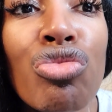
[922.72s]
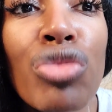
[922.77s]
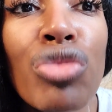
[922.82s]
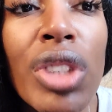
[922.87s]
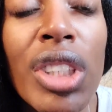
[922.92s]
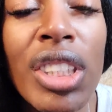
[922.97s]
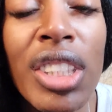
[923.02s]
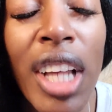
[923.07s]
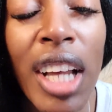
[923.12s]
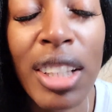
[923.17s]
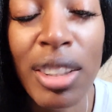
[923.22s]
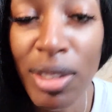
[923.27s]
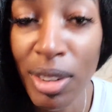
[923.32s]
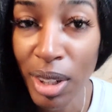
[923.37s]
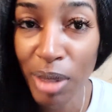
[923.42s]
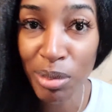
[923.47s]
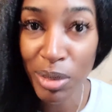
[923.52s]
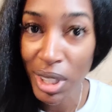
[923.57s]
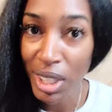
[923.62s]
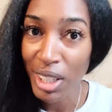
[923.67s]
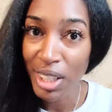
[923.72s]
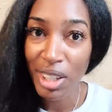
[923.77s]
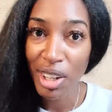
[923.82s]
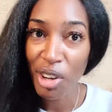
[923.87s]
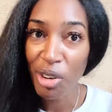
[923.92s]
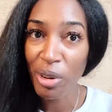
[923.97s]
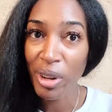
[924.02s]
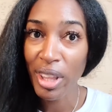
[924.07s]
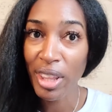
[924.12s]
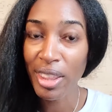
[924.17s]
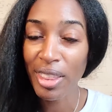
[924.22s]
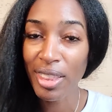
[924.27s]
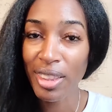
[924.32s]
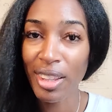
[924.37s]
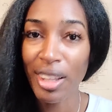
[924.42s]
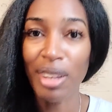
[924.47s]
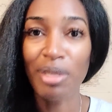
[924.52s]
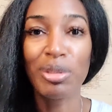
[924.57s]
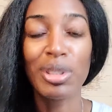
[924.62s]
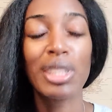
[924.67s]
which that's what I'm gonna go with.
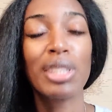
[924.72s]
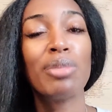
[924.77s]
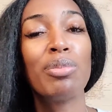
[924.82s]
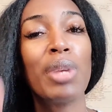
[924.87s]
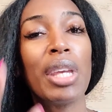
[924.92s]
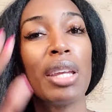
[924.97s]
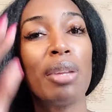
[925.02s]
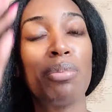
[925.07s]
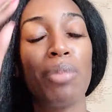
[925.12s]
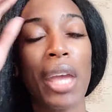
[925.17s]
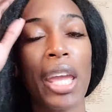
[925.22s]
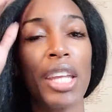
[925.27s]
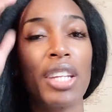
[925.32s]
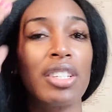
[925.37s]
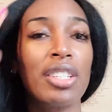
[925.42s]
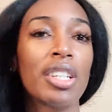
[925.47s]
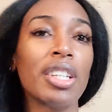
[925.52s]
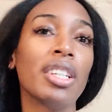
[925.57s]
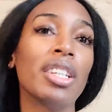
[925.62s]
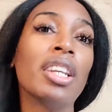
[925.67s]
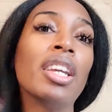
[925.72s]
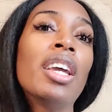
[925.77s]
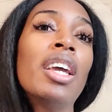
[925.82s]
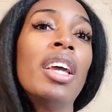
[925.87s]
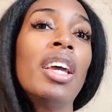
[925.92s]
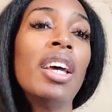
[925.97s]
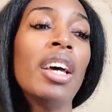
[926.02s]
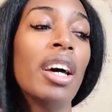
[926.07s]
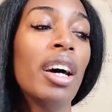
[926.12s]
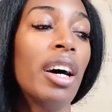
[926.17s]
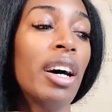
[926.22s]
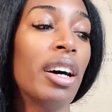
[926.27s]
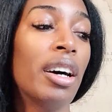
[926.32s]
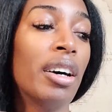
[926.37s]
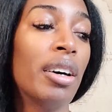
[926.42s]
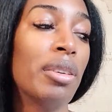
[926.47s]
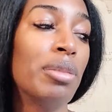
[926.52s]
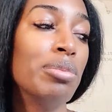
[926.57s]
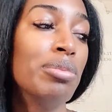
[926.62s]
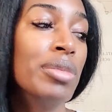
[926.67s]
I'm just being patient,
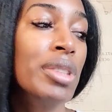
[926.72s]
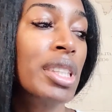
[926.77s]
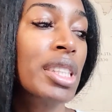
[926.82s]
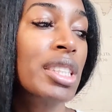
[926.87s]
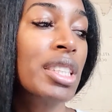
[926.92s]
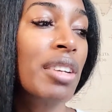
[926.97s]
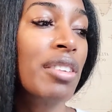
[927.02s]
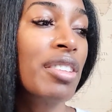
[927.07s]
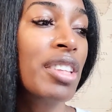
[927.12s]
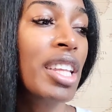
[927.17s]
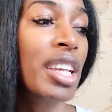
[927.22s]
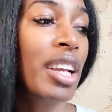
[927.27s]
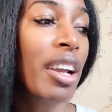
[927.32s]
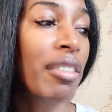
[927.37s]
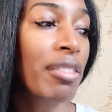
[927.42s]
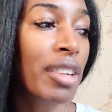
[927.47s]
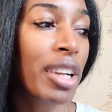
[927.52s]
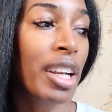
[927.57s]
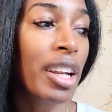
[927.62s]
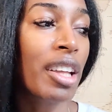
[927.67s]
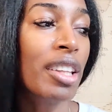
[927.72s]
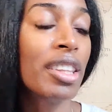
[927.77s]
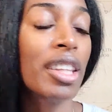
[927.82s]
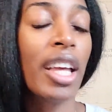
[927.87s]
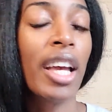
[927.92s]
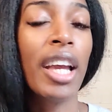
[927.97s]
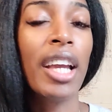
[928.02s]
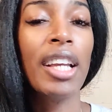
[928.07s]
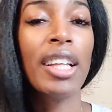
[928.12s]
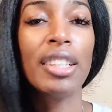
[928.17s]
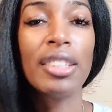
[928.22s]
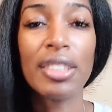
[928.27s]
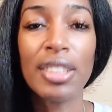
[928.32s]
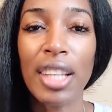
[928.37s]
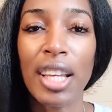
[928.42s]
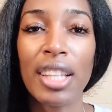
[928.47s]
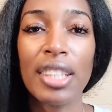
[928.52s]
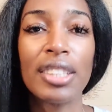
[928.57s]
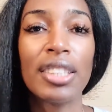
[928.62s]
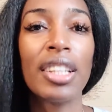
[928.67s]
because everything I read online
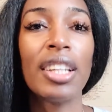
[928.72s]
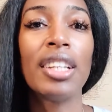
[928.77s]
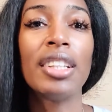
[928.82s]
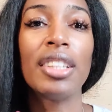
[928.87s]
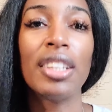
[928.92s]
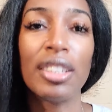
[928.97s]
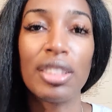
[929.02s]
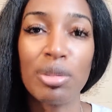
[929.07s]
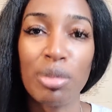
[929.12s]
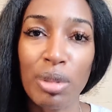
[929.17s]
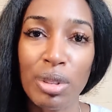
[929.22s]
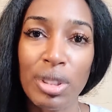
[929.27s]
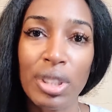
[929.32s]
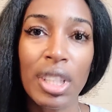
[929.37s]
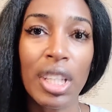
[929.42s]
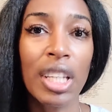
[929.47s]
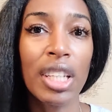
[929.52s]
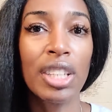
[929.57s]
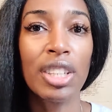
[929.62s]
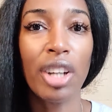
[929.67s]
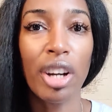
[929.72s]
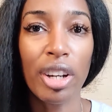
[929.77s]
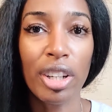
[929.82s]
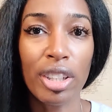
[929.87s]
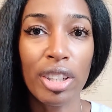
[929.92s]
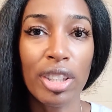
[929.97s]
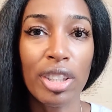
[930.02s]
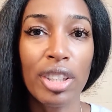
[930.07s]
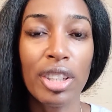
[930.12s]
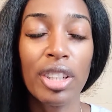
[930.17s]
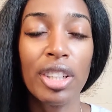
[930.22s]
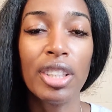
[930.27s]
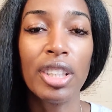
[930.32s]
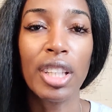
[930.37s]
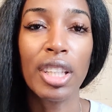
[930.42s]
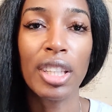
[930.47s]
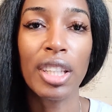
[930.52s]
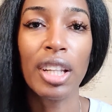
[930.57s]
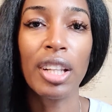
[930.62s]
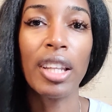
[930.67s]
says that they're supposed to get darker
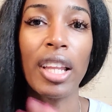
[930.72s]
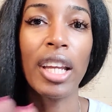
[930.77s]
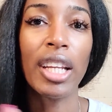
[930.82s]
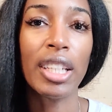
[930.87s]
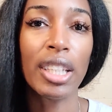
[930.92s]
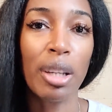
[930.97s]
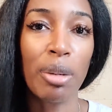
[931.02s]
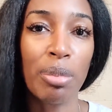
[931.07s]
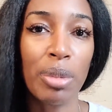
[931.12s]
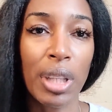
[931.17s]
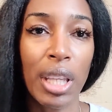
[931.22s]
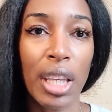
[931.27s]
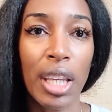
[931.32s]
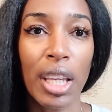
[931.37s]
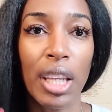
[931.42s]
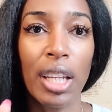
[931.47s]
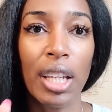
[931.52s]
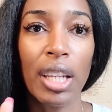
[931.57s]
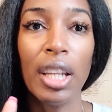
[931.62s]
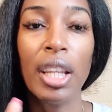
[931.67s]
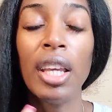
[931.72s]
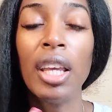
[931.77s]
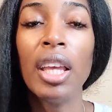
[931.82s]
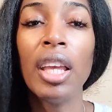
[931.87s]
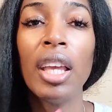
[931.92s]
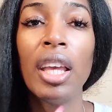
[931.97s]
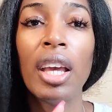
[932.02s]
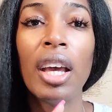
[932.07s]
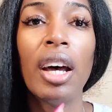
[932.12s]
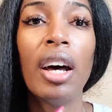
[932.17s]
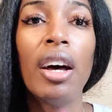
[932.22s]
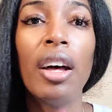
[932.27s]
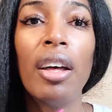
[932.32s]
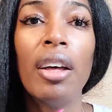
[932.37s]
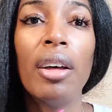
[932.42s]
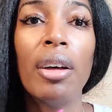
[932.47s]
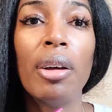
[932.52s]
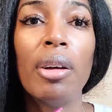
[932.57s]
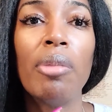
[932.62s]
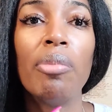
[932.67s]
and then they'll lighten up again,
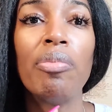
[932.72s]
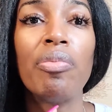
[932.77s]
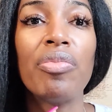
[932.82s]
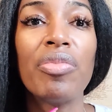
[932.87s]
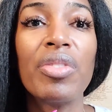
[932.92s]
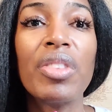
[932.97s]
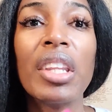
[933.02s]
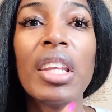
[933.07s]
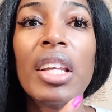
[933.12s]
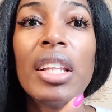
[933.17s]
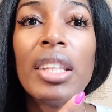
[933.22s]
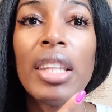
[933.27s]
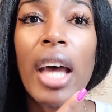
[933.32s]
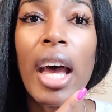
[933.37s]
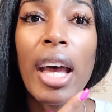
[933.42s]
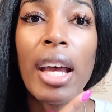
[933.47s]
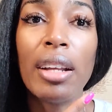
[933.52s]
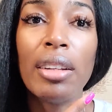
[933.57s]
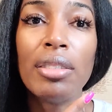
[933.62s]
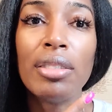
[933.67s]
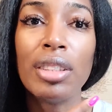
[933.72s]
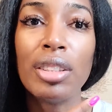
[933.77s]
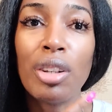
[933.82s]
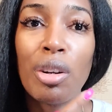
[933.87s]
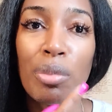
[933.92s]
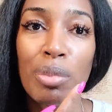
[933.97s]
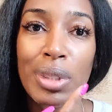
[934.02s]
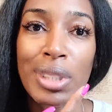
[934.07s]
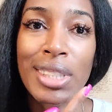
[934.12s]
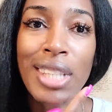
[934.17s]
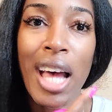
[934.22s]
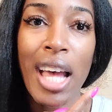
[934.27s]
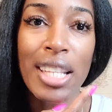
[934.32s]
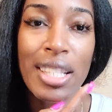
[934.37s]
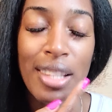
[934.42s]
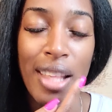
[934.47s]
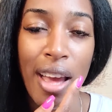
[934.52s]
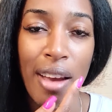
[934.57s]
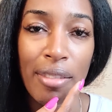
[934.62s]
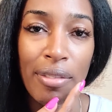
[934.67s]
and that, you know,
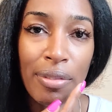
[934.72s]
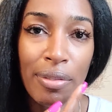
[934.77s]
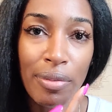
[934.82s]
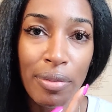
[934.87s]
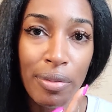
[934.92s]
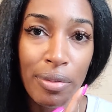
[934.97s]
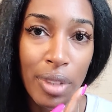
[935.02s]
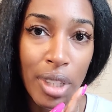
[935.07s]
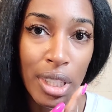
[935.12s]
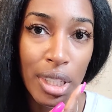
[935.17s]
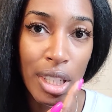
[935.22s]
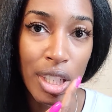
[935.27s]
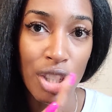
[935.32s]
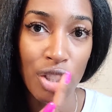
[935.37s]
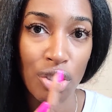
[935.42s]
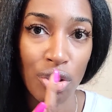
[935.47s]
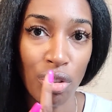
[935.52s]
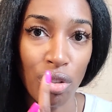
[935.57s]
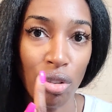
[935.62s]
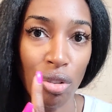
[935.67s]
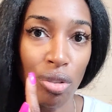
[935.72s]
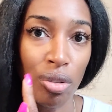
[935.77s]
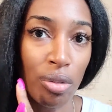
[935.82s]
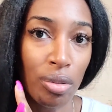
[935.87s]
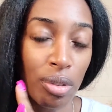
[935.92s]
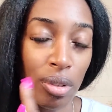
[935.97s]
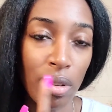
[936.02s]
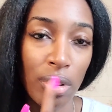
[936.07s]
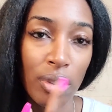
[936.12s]
besides that initial